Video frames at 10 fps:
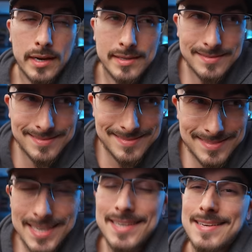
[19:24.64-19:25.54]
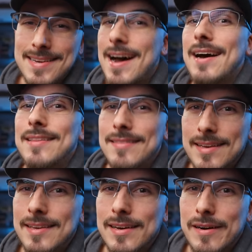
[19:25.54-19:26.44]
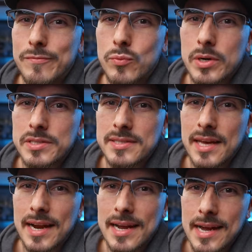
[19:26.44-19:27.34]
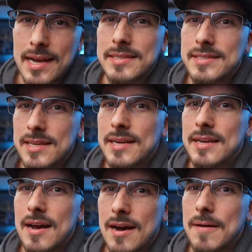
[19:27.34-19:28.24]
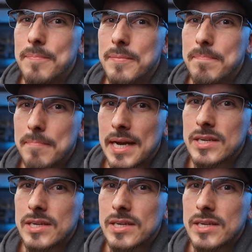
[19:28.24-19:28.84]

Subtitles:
I did not think of was that I had set up my